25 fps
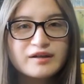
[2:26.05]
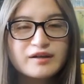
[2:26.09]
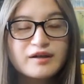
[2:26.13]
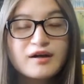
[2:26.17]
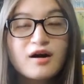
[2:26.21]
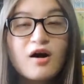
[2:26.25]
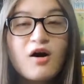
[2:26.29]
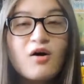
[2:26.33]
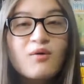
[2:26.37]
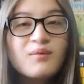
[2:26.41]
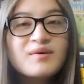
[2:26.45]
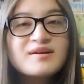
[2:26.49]
are
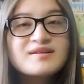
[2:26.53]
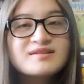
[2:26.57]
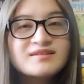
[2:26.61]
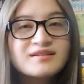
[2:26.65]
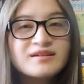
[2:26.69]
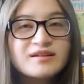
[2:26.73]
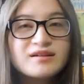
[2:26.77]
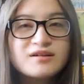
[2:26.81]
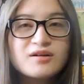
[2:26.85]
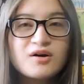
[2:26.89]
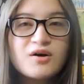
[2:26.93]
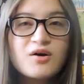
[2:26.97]
always going
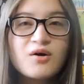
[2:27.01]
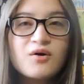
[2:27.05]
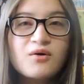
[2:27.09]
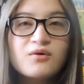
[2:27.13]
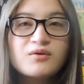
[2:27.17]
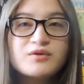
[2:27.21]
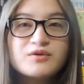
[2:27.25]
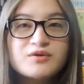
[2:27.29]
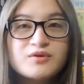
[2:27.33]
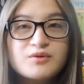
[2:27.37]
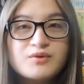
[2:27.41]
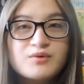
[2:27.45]
to go
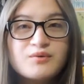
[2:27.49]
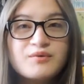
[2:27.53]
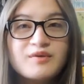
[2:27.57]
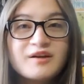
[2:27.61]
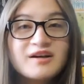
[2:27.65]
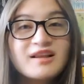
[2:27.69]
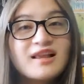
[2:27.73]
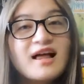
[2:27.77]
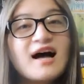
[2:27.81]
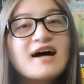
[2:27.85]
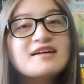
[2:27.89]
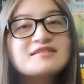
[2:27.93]
to the
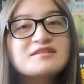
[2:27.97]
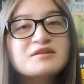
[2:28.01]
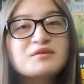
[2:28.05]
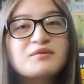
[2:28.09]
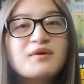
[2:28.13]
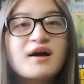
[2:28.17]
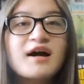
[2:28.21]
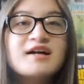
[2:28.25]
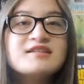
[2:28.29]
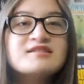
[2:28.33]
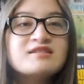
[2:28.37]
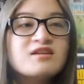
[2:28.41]
classic
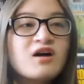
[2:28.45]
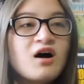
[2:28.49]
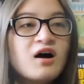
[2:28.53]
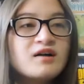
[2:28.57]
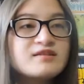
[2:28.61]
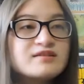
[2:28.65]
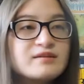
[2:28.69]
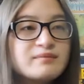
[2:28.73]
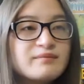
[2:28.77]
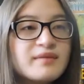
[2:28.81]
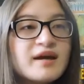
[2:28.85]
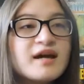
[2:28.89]
rides like
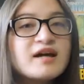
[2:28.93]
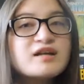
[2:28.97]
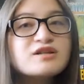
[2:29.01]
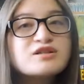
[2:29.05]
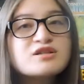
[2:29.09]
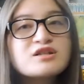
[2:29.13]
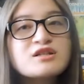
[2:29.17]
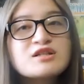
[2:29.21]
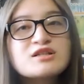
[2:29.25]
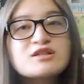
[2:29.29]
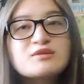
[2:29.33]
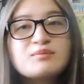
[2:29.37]
Haunted
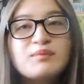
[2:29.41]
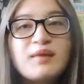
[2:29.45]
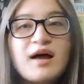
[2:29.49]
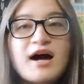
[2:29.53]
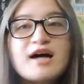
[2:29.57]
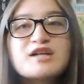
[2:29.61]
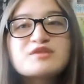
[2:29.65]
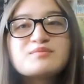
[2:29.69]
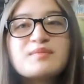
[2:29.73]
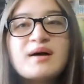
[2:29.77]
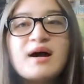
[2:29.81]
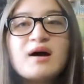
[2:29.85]
Mansion,
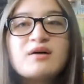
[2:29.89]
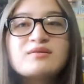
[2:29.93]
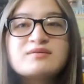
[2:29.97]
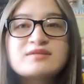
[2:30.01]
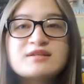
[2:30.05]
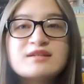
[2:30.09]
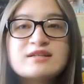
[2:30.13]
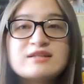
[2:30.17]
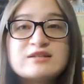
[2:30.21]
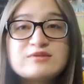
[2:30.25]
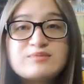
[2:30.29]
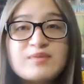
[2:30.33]
Splash
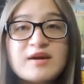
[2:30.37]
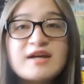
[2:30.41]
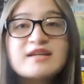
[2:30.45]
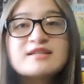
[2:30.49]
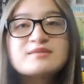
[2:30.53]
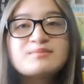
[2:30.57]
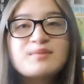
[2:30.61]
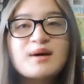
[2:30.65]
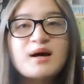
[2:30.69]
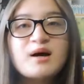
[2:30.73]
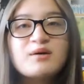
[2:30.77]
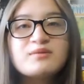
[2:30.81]
Mountain,
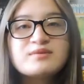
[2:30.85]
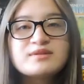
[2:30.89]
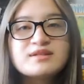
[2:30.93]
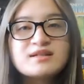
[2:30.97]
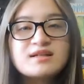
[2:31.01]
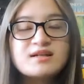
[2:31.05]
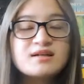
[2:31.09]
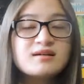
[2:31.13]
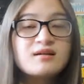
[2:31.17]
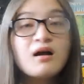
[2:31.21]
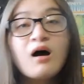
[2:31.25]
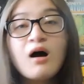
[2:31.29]
Space
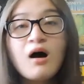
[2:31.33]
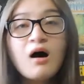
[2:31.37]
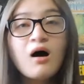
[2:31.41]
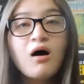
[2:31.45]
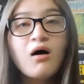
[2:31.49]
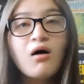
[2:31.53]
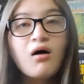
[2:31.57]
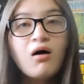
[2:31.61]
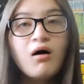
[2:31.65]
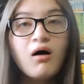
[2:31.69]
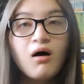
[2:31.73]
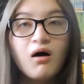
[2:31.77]
Mountain,
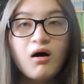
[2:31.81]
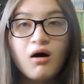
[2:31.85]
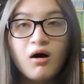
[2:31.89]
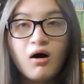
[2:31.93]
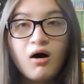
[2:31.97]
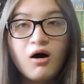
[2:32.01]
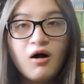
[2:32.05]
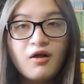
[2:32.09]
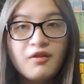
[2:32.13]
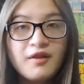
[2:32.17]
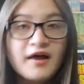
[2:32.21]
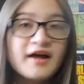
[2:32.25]

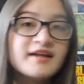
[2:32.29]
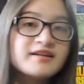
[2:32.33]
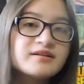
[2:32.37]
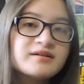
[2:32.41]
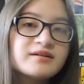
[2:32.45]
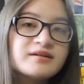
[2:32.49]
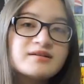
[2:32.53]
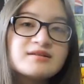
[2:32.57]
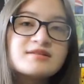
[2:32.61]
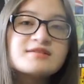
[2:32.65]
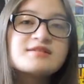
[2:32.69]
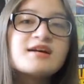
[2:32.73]
all that
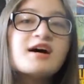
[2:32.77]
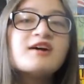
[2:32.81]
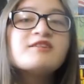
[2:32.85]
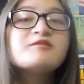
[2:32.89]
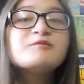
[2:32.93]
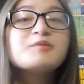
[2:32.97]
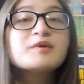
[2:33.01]
good stuff.